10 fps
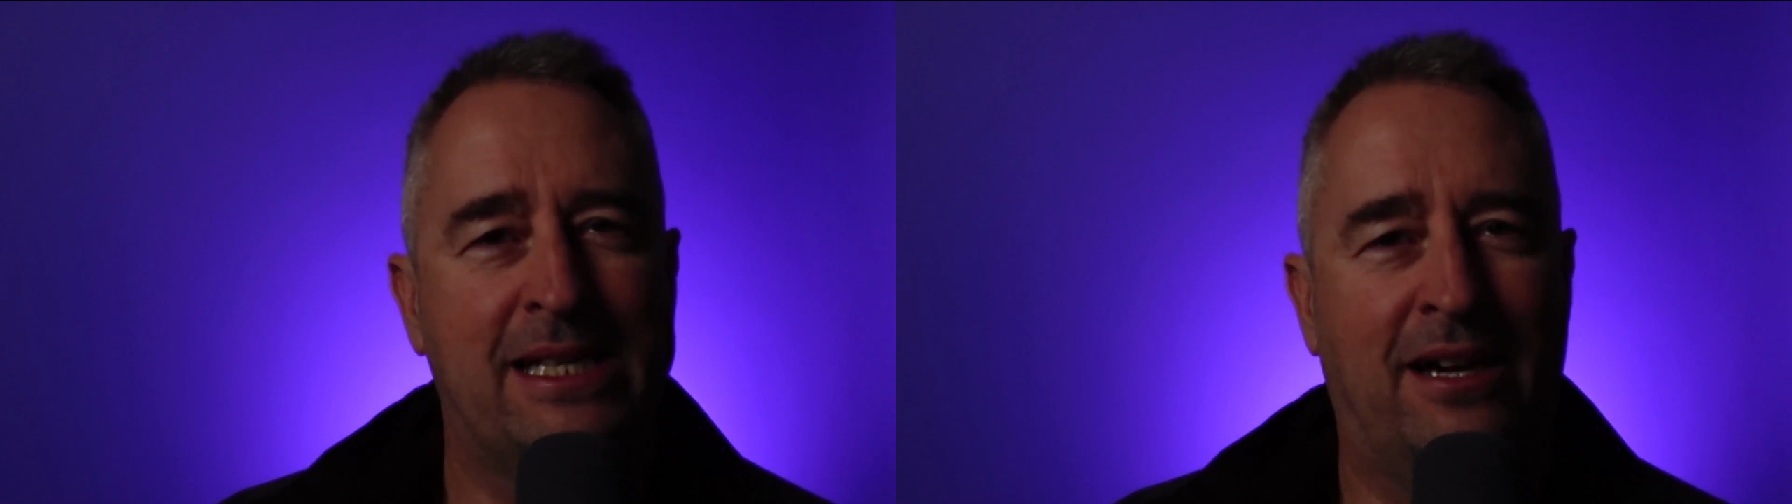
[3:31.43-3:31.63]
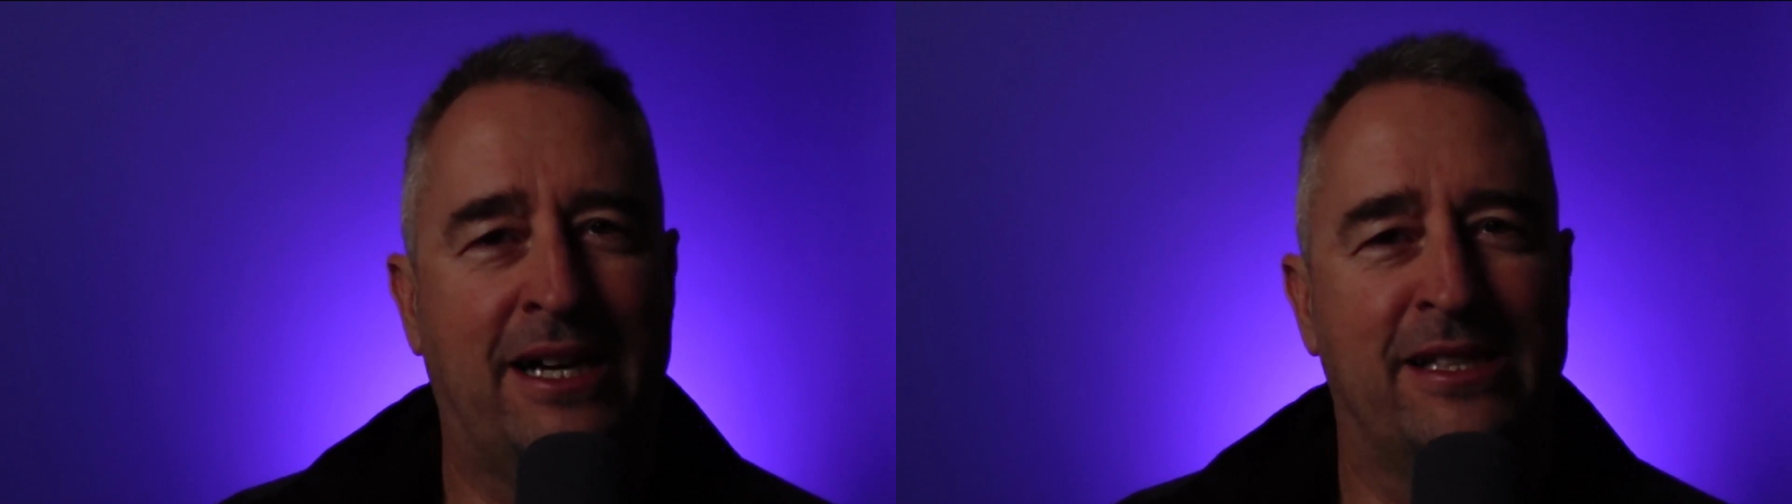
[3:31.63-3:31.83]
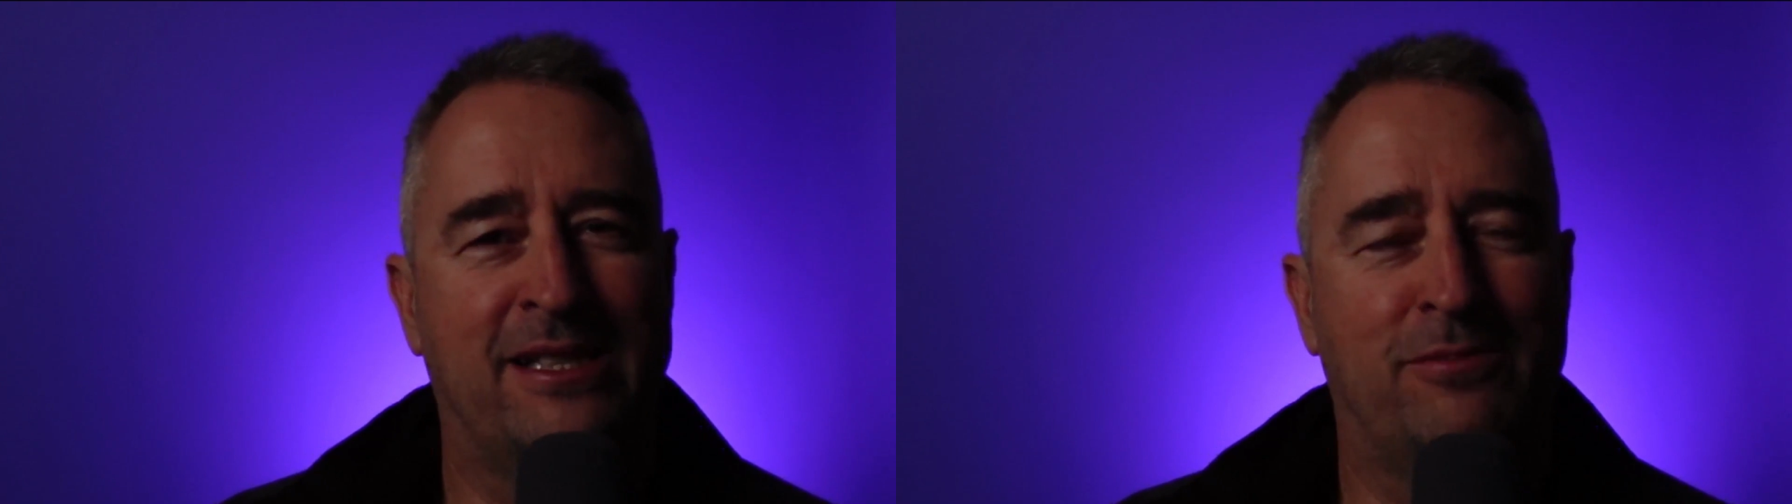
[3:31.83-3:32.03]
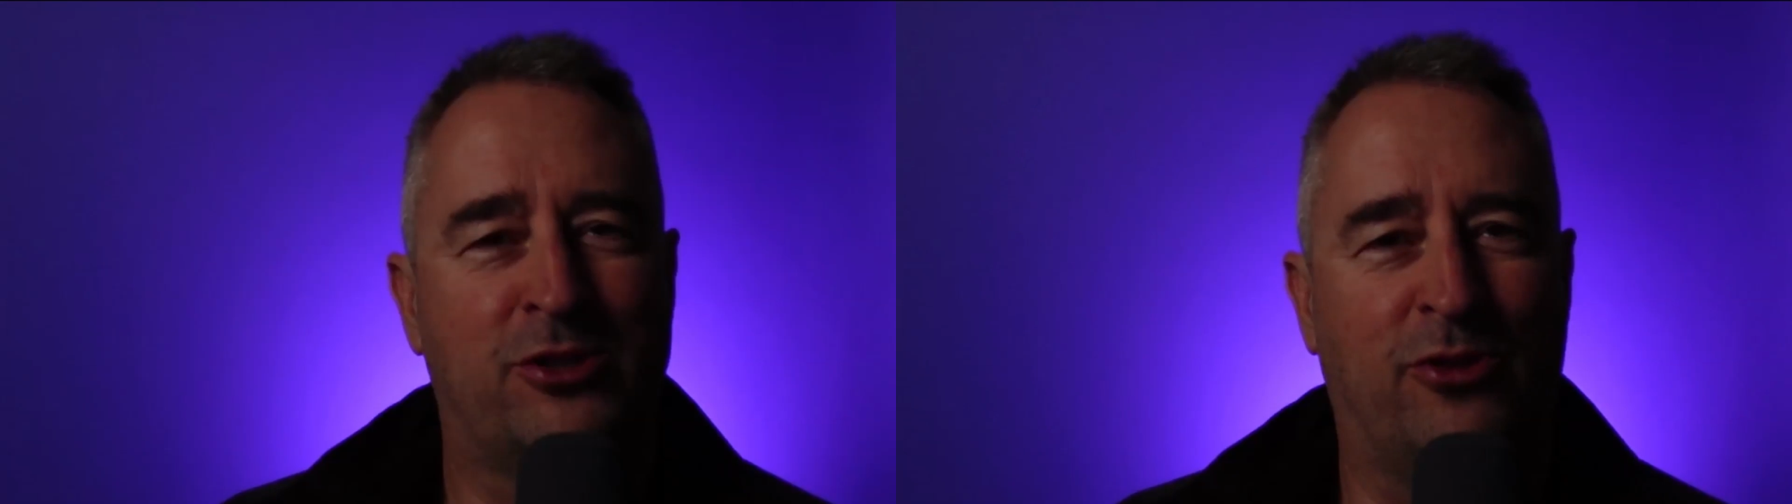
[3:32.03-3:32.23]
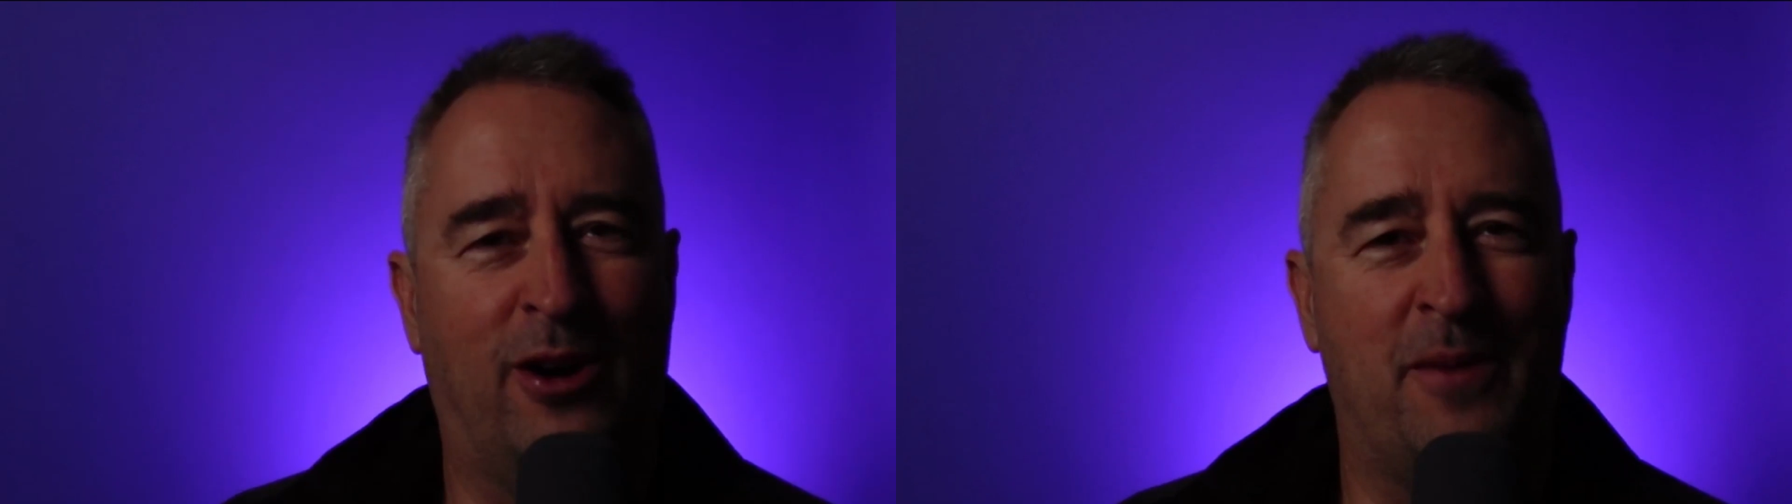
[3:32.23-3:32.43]
like and
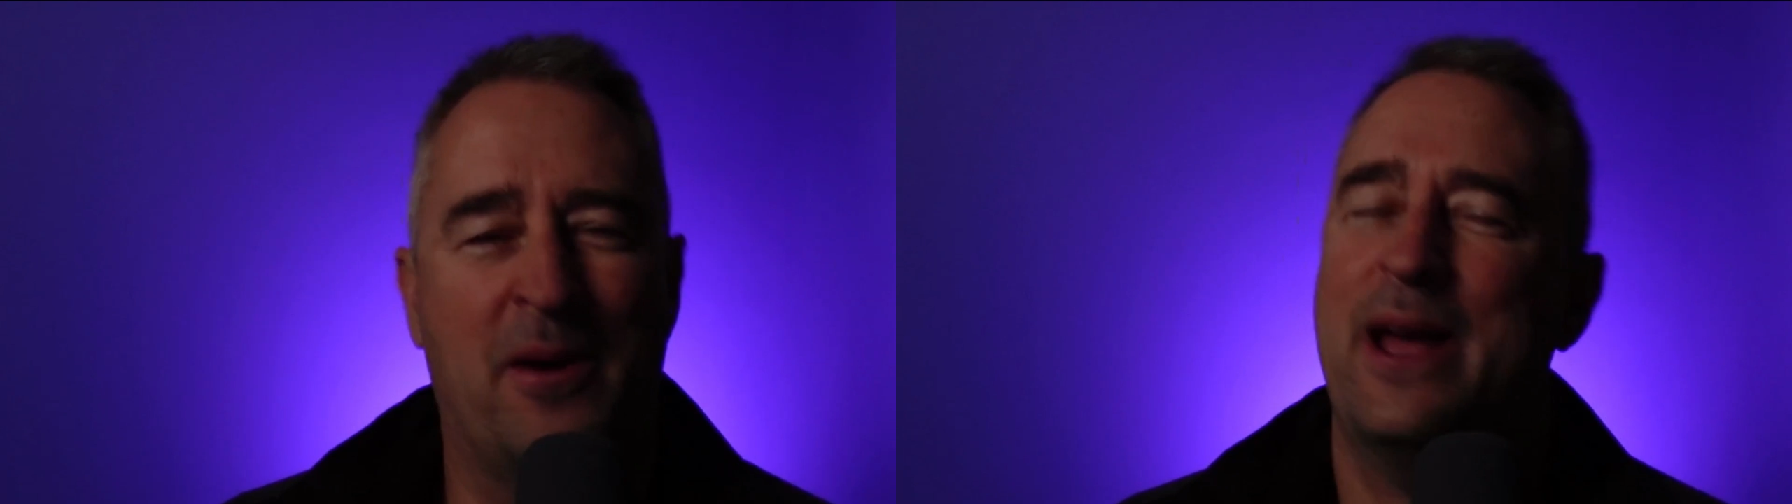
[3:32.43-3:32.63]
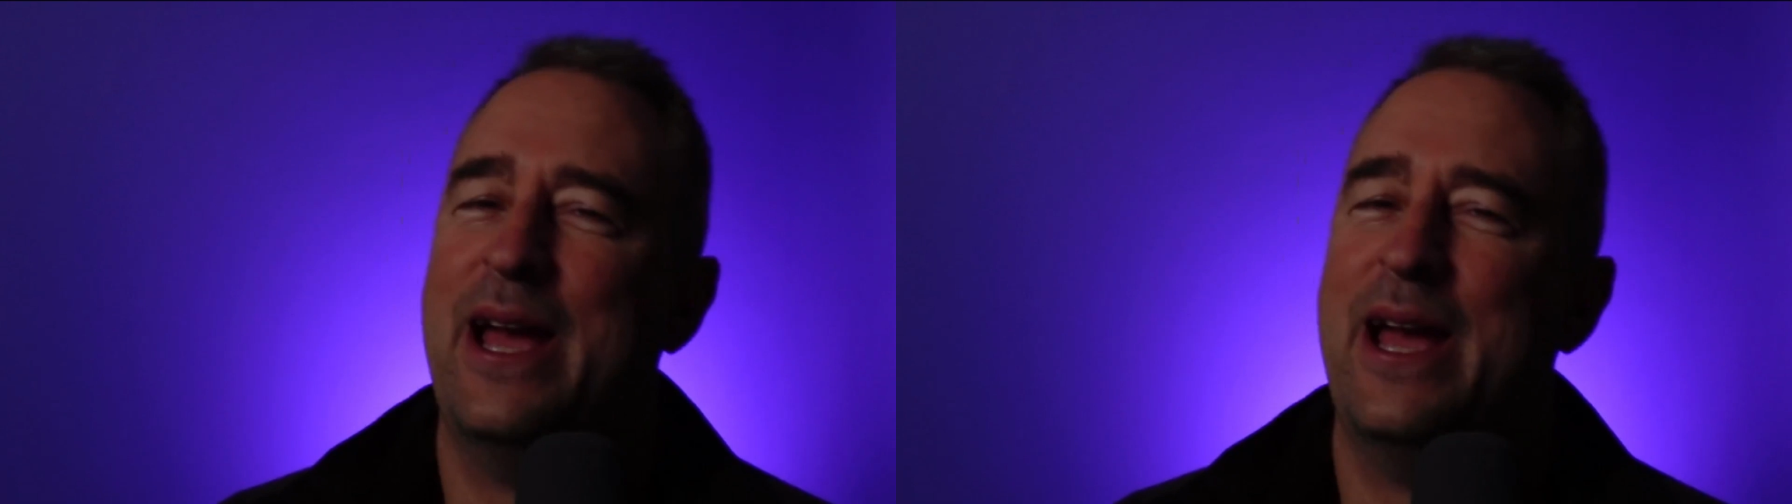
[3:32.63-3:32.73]
subscribe